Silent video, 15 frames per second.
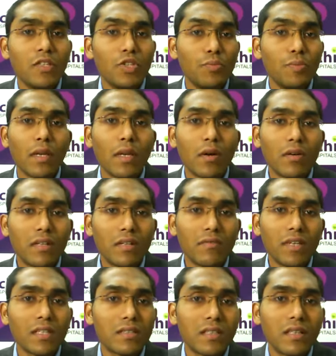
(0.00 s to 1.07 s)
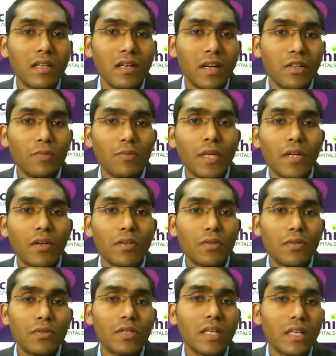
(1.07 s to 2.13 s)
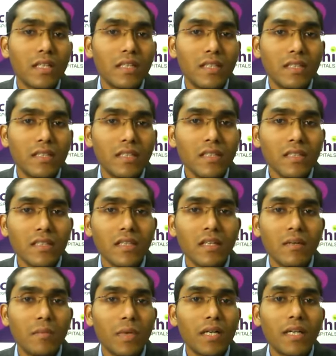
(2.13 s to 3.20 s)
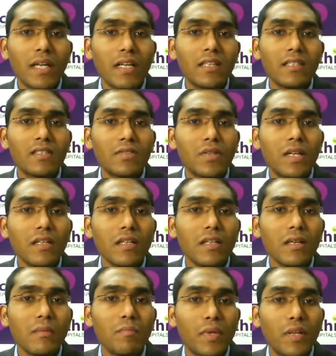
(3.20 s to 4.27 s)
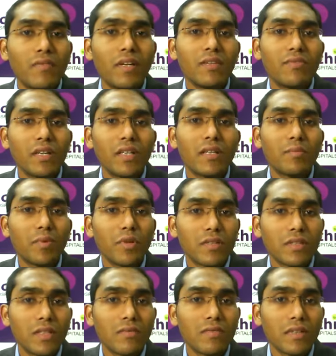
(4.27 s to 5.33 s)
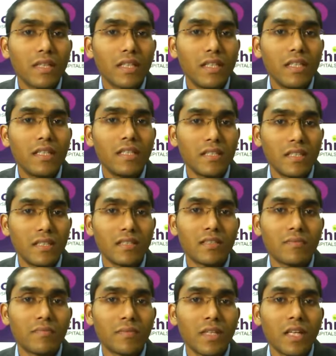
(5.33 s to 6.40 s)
You may not reverse, you may not cure the kidney disease, but at least you can prevent further progression of kidney disease.